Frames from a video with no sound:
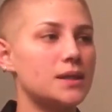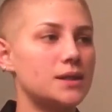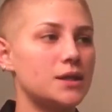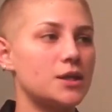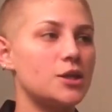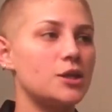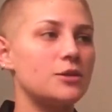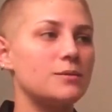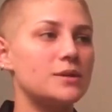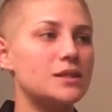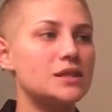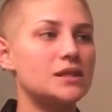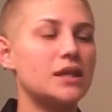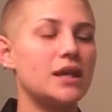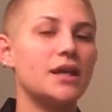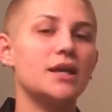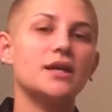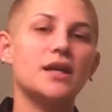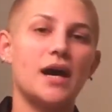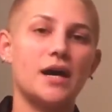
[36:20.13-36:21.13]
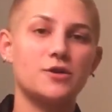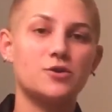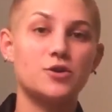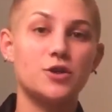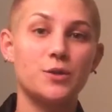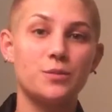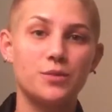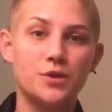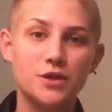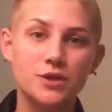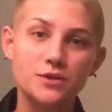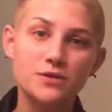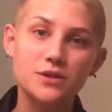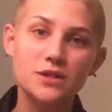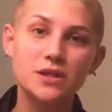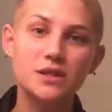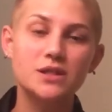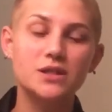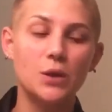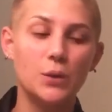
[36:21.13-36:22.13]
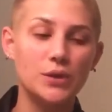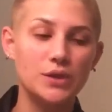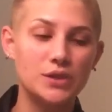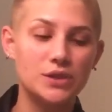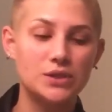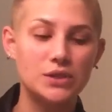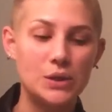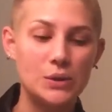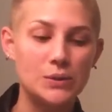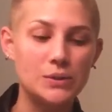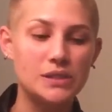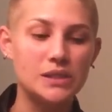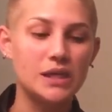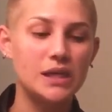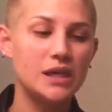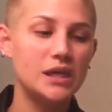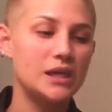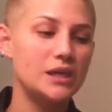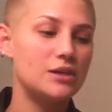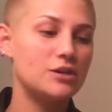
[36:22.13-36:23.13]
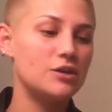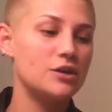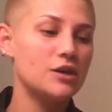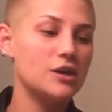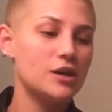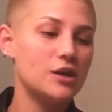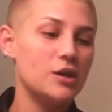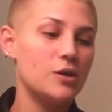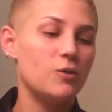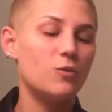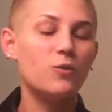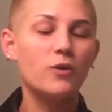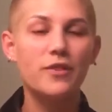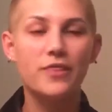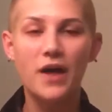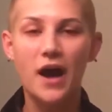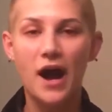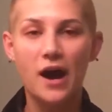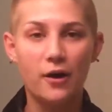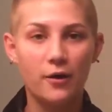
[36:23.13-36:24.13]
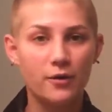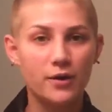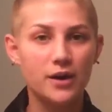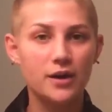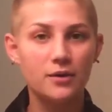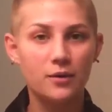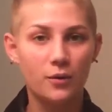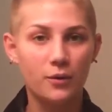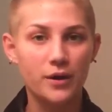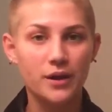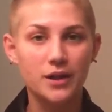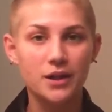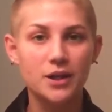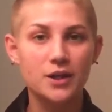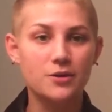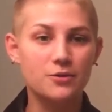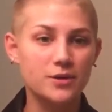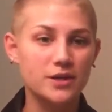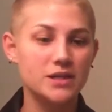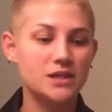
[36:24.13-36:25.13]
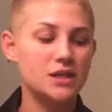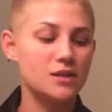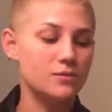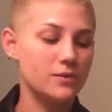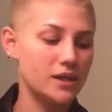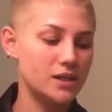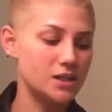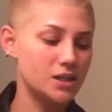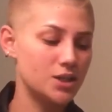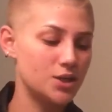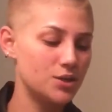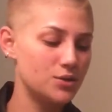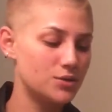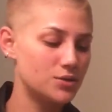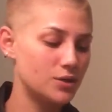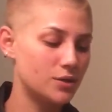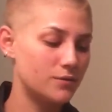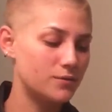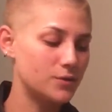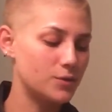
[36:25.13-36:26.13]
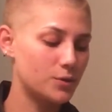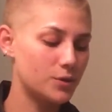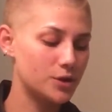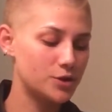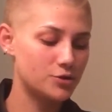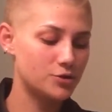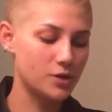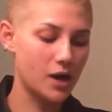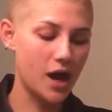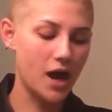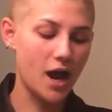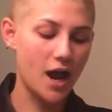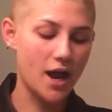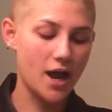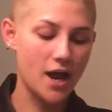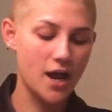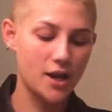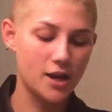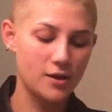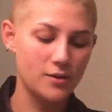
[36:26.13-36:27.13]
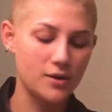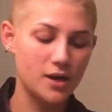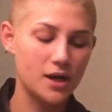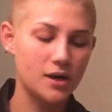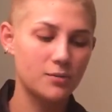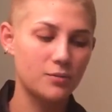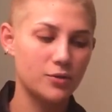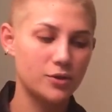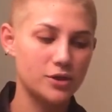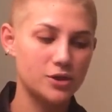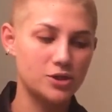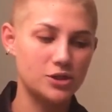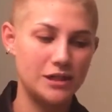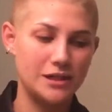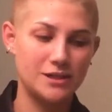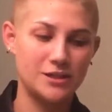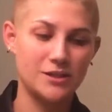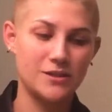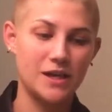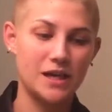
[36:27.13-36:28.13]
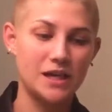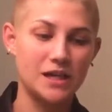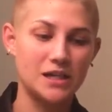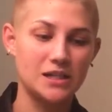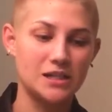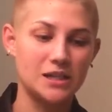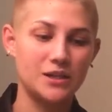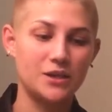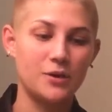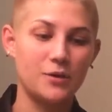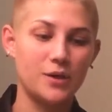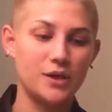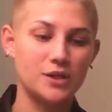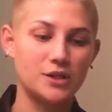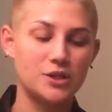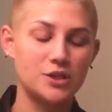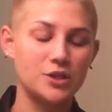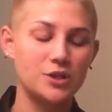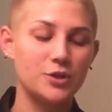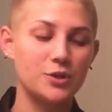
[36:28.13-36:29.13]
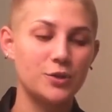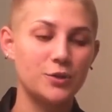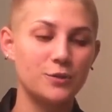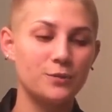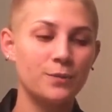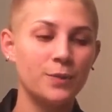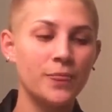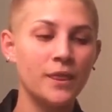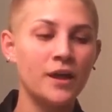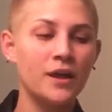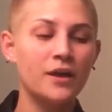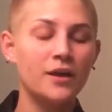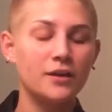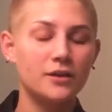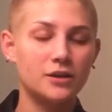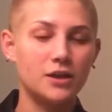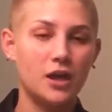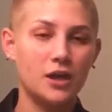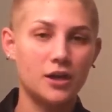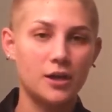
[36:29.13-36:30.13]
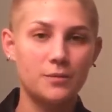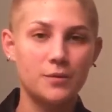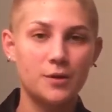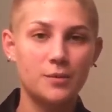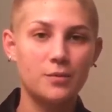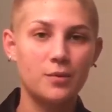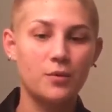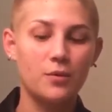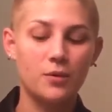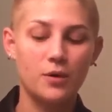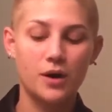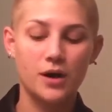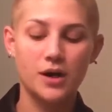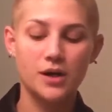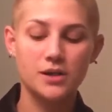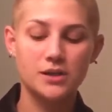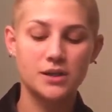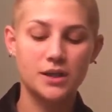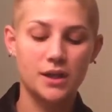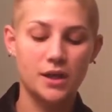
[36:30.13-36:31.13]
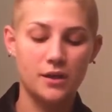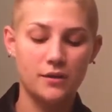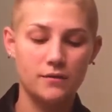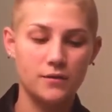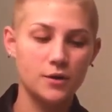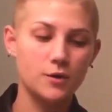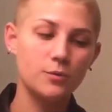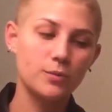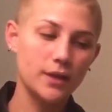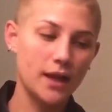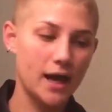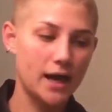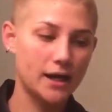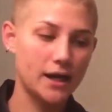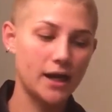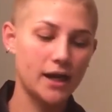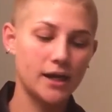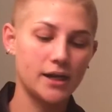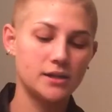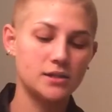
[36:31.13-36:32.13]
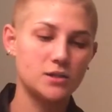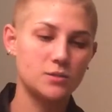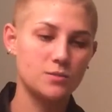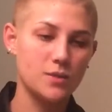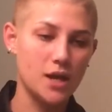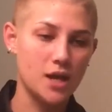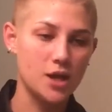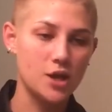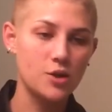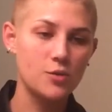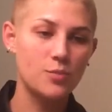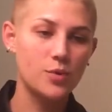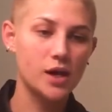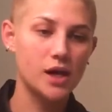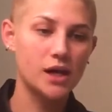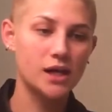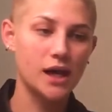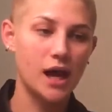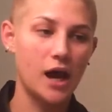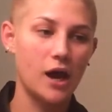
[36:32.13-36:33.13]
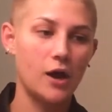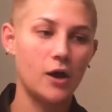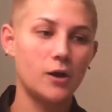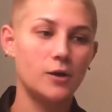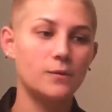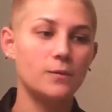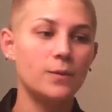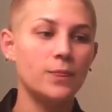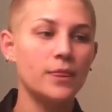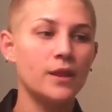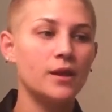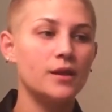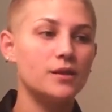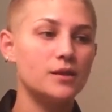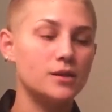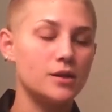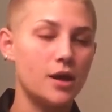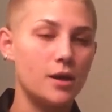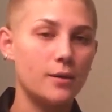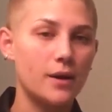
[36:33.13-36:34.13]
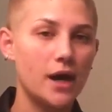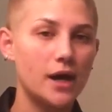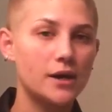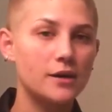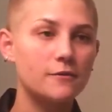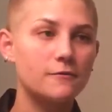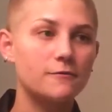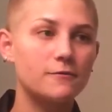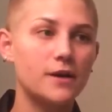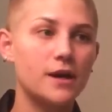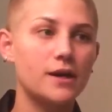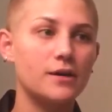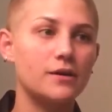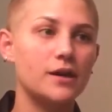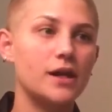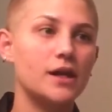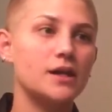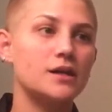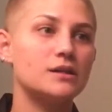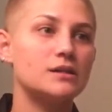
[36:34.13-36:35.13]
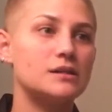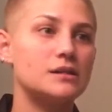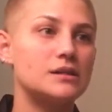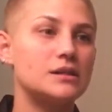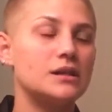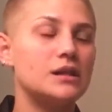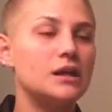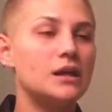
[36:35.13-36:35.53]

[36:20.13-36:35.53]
human skin naturally produces, so it soaks in without an oily, greasy residue. So if you're dry and you need a moisturizer that isn't going to clog up your pores, give you blackheads, make you break out, no added fragrance,